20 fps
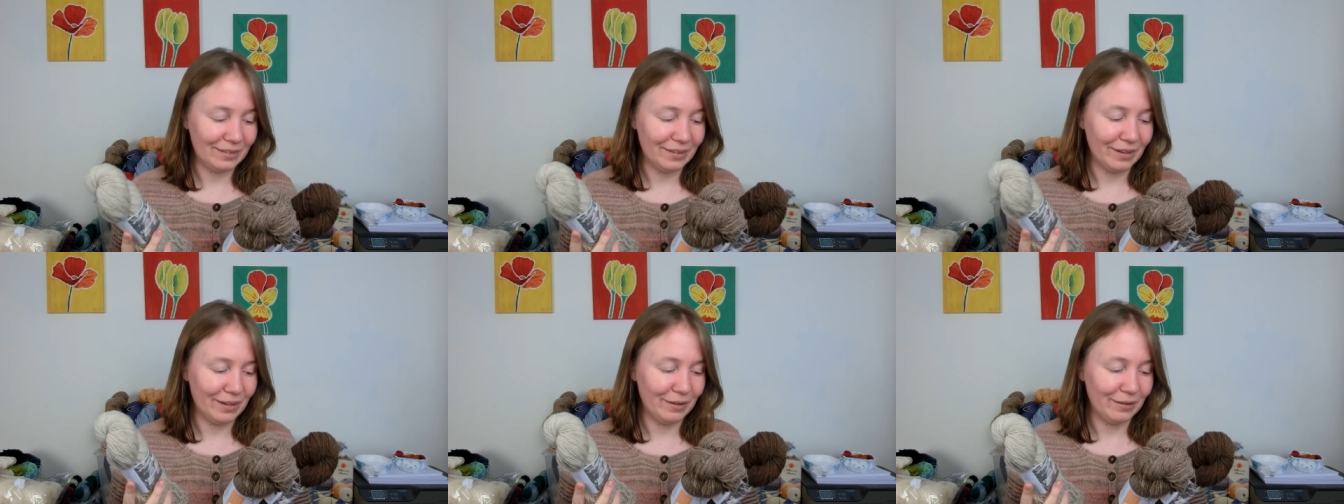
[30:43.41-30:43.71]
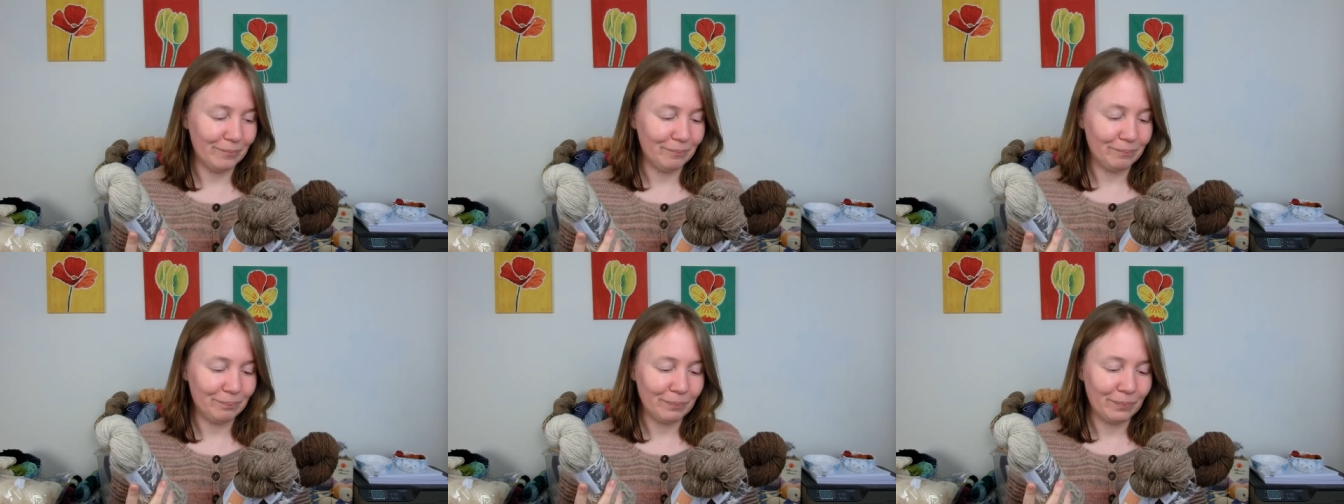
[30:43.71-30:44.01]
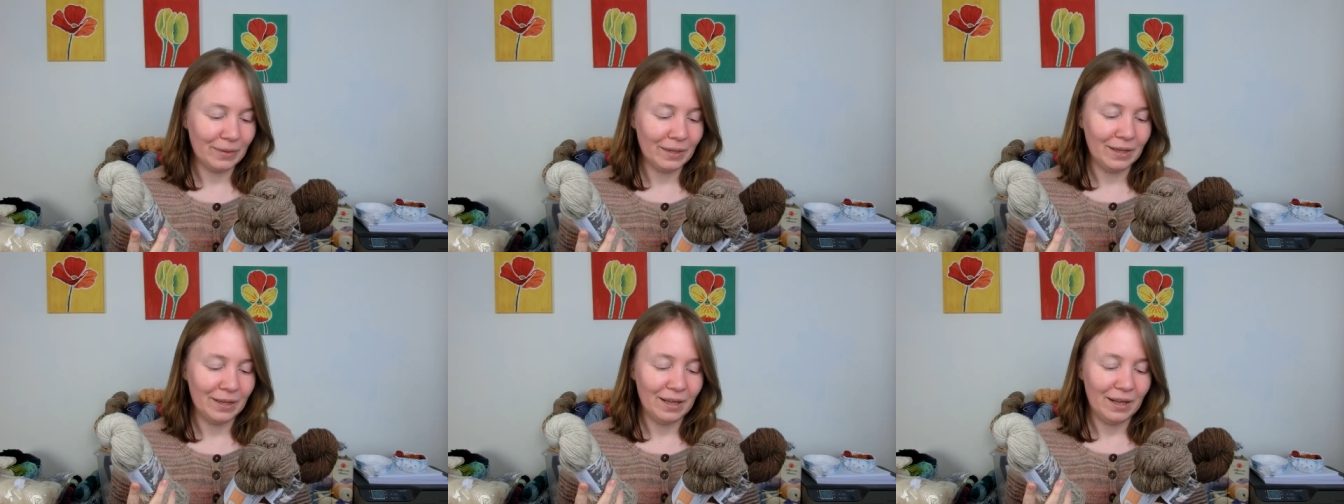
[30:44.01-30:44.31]
Um,
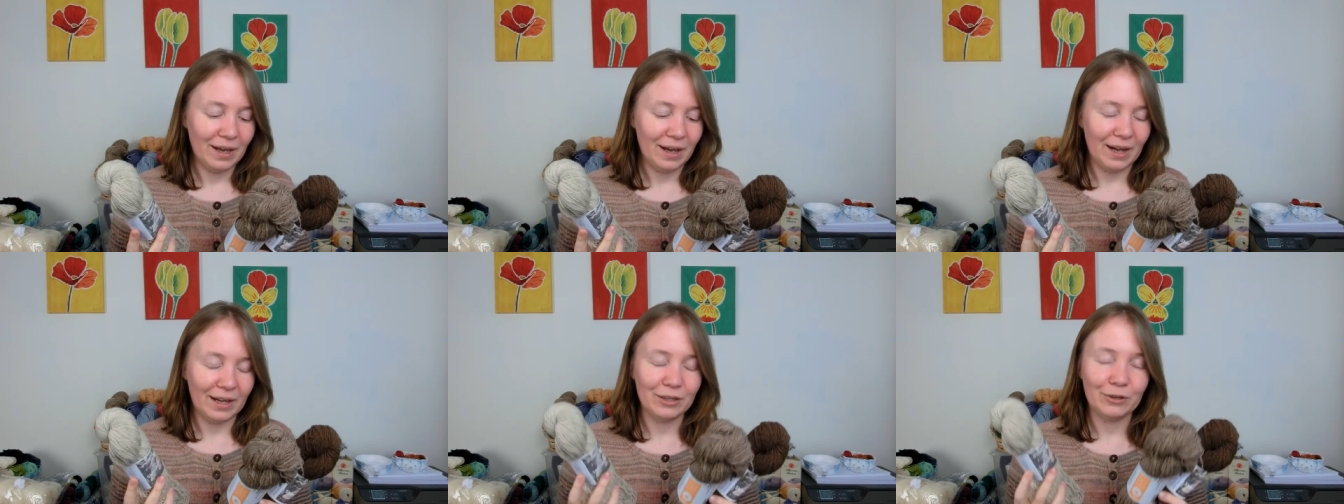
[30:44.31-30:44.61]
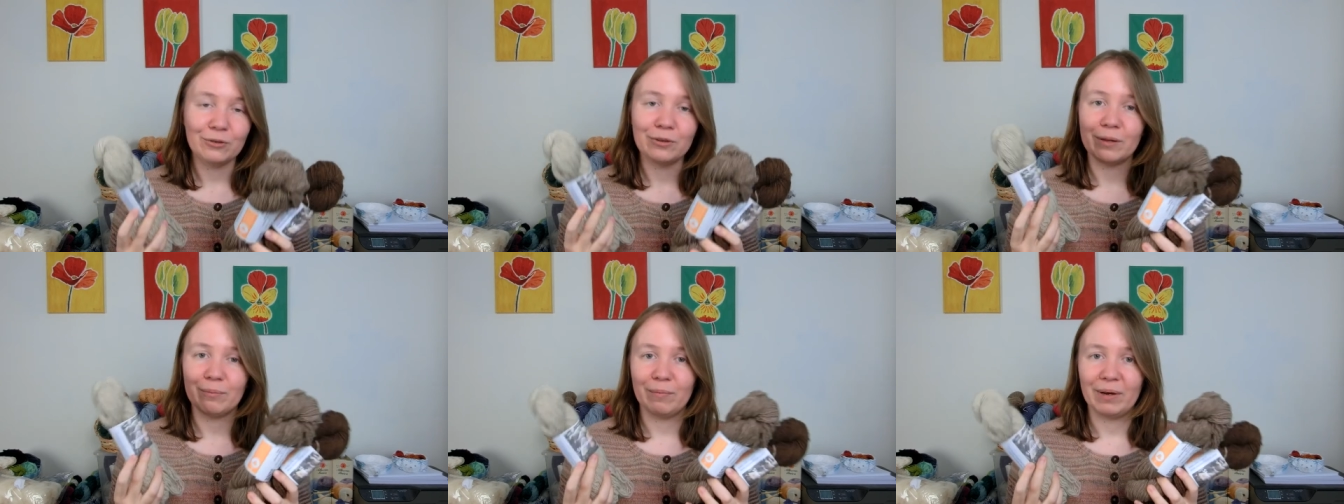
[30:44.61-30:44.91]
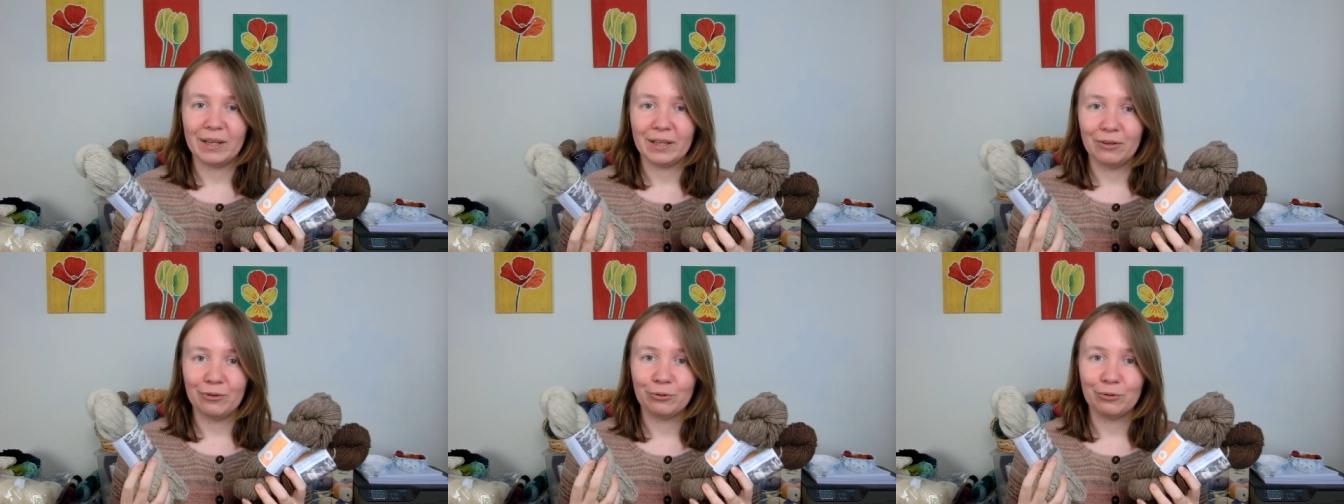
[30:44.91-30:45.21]
I know that my
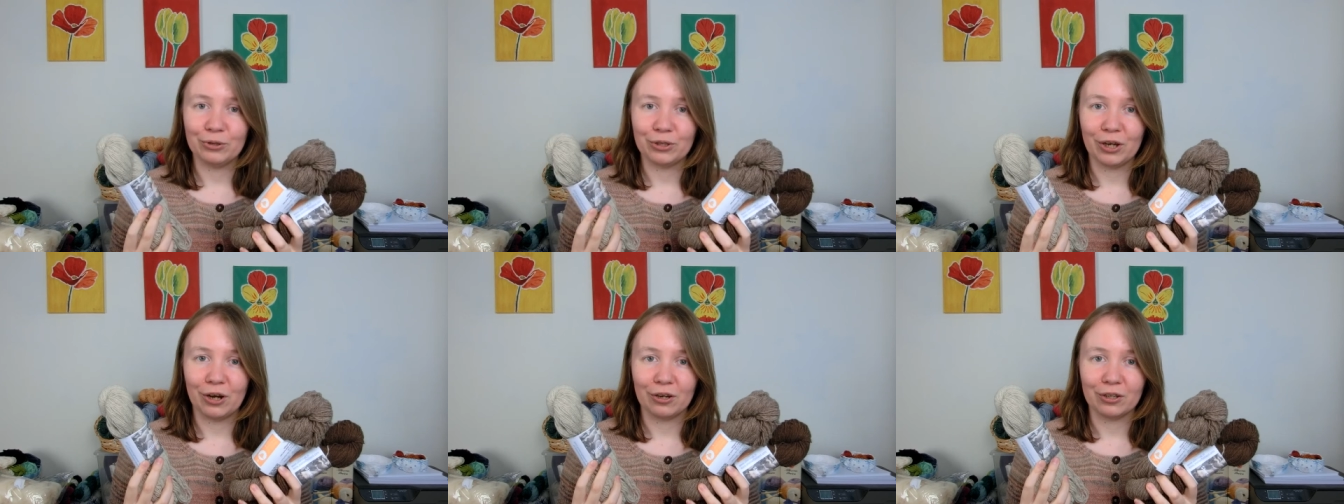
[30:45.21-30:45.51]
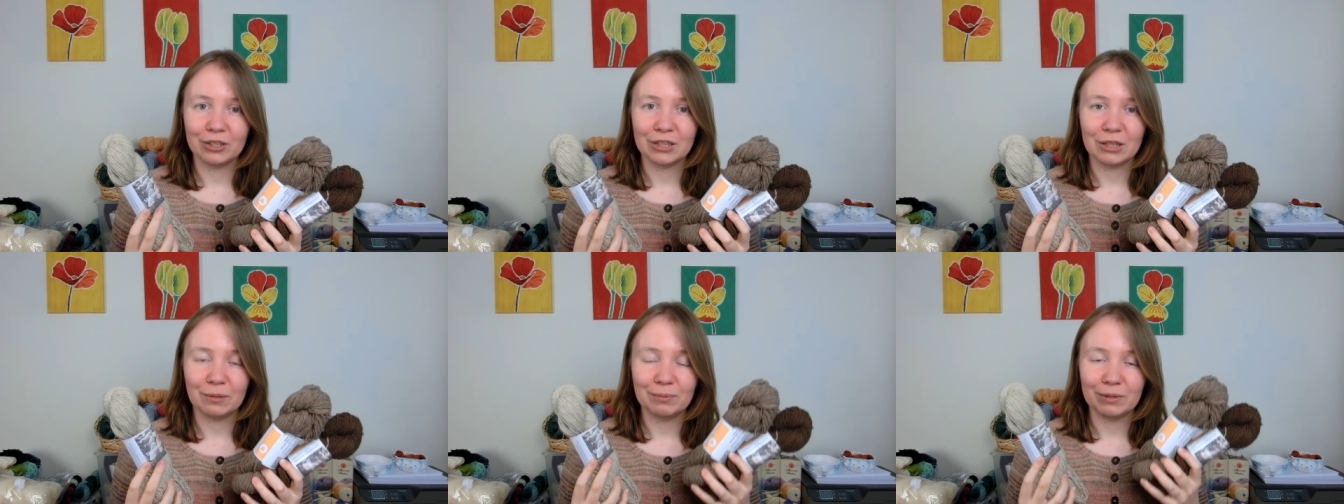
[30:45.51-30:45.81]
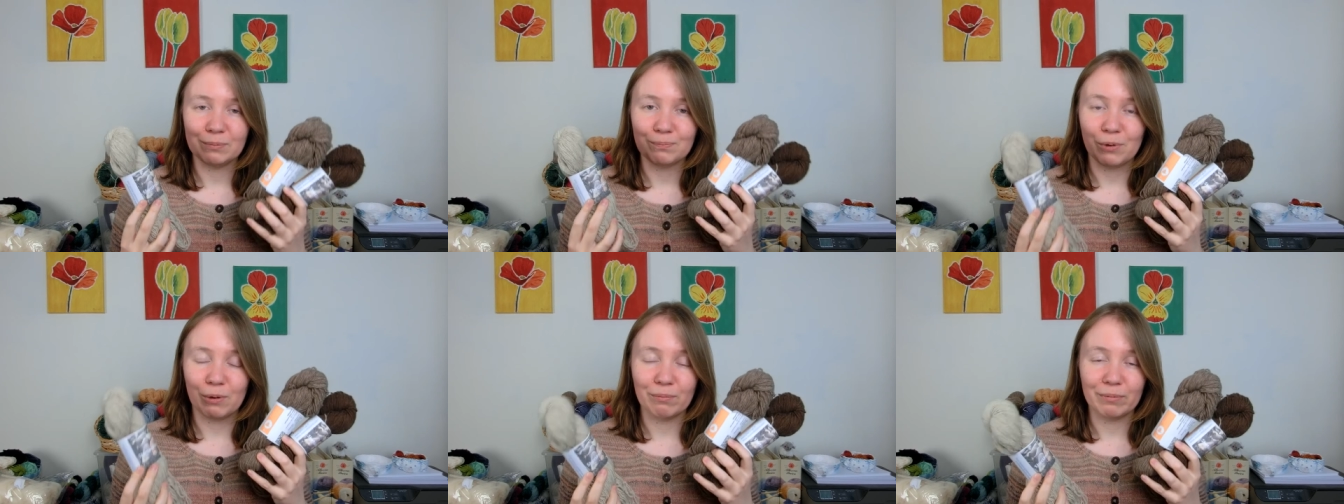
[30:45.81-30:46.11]
local yarn shop is
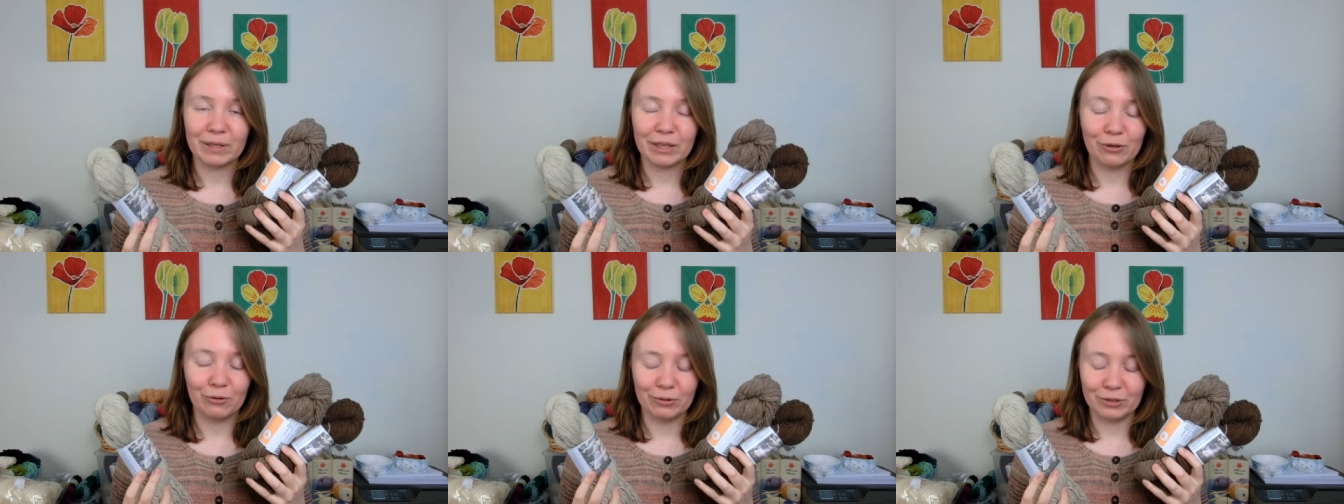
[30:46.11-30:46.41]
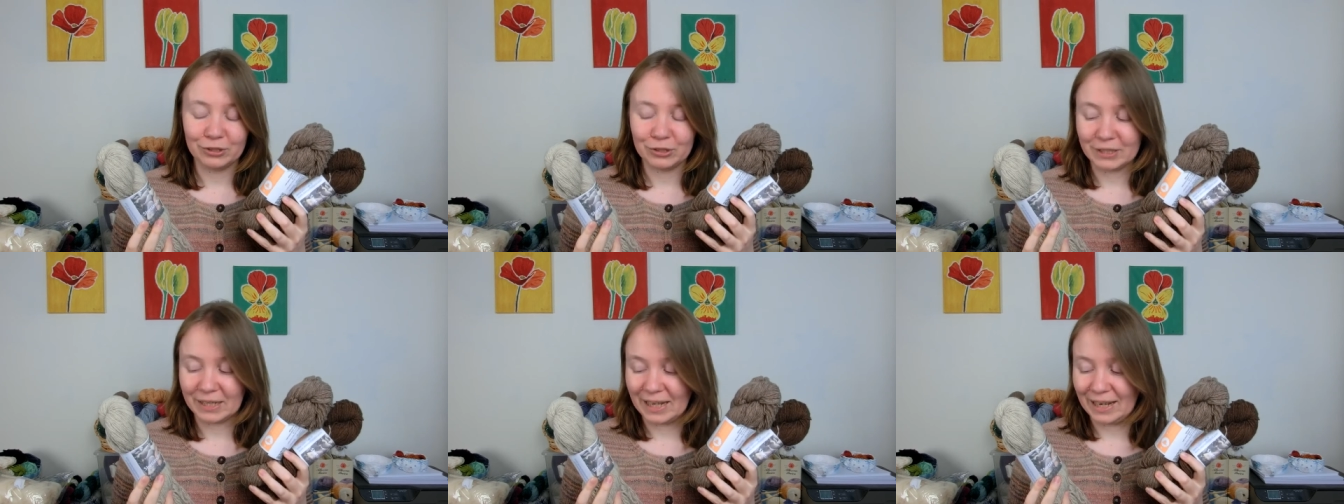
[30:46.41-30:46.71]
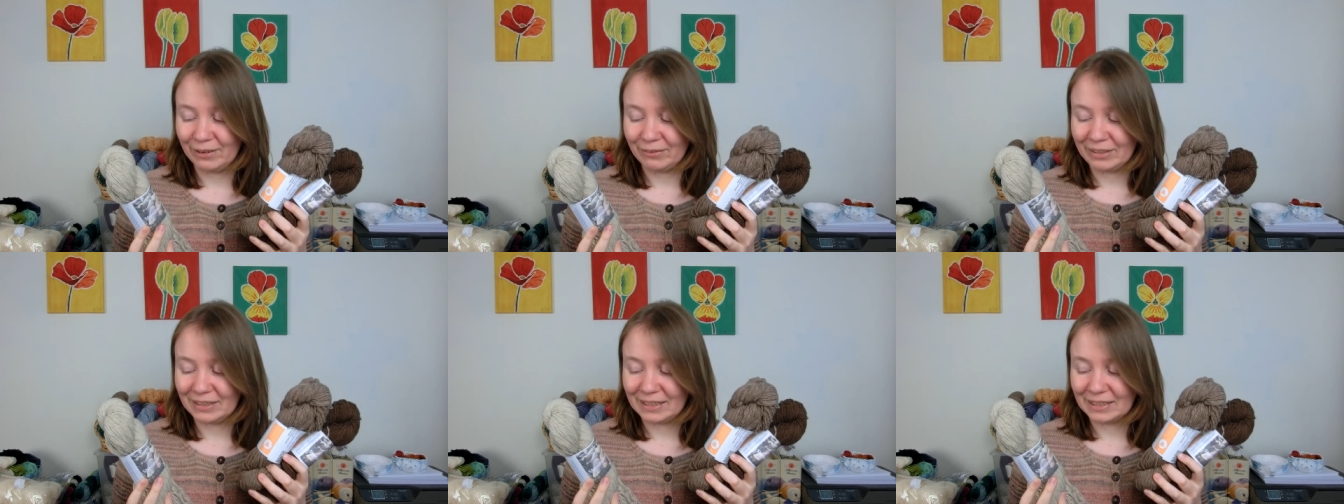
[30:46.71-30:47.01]
probably going to
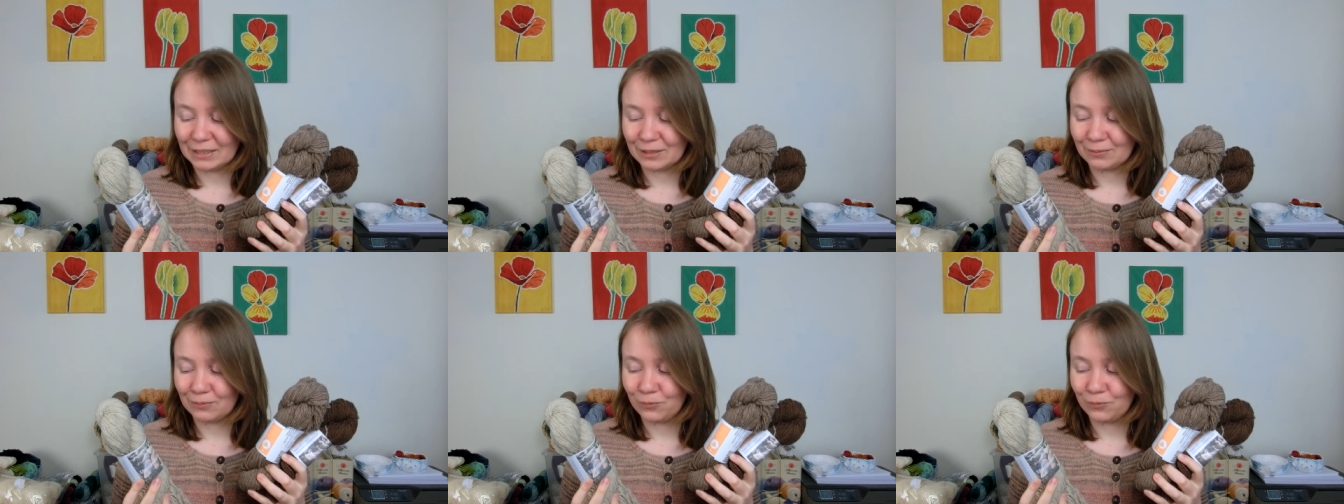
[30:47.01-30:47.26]
carry this